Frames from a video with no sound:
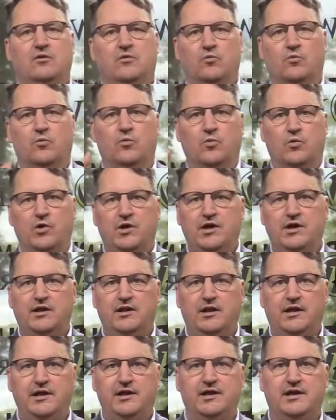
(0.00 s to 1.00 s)

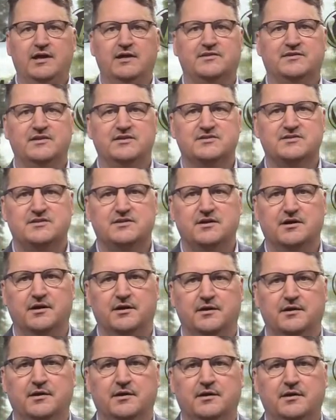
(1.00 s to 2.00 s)
Really get this
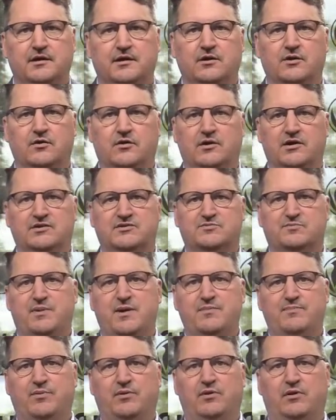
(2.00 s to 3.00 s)
done, as
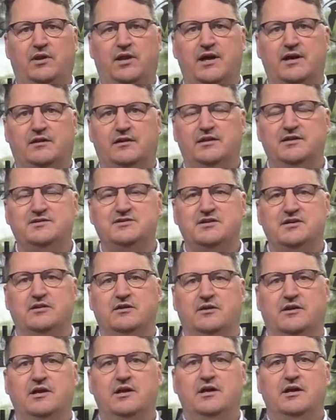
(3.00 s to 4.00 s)
people like Lindsay
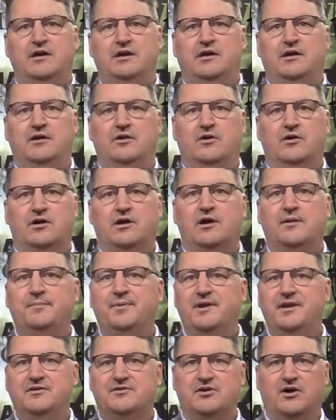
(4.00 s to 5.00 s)
and in our
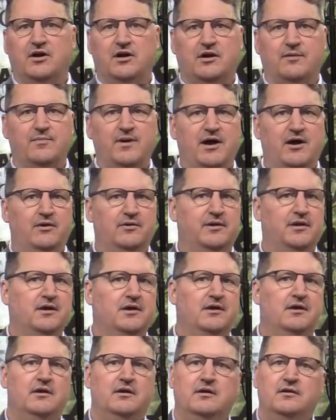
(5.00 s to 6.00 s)
company talk about.
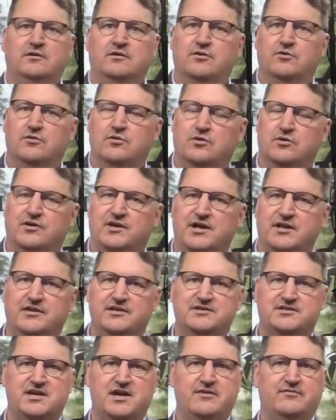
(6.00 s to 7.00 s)
Don't go down
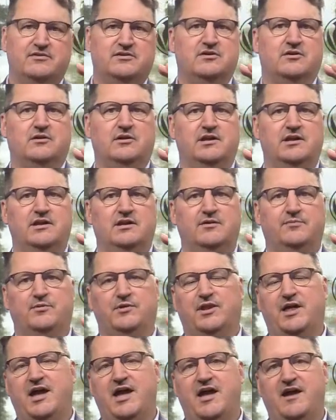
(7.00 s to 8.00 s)
this avatar and end up
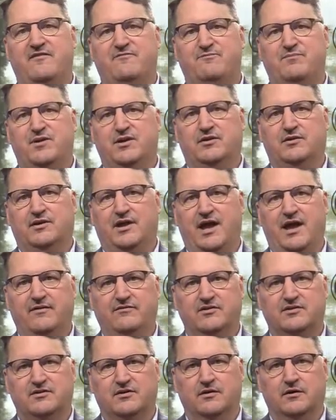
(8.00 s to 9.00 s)
with a half-built
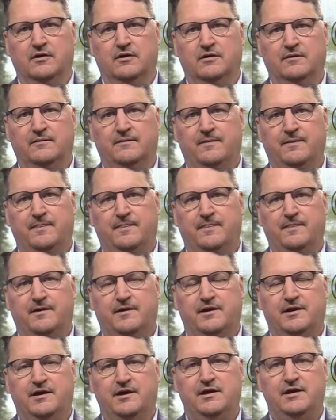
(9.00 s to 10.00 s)
avatar.
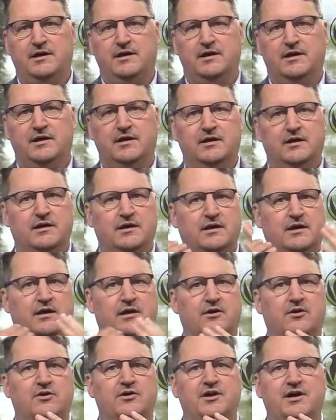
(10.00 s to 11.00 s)
Okay?
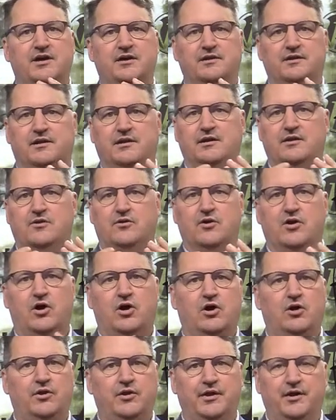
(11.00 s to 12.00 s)
Get her done. Get her
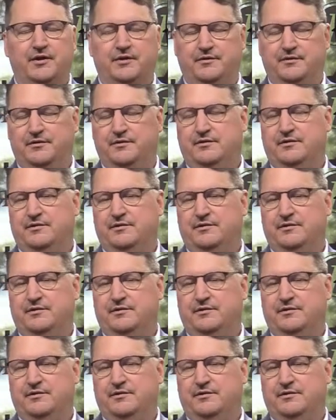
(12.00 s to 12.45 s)
all done.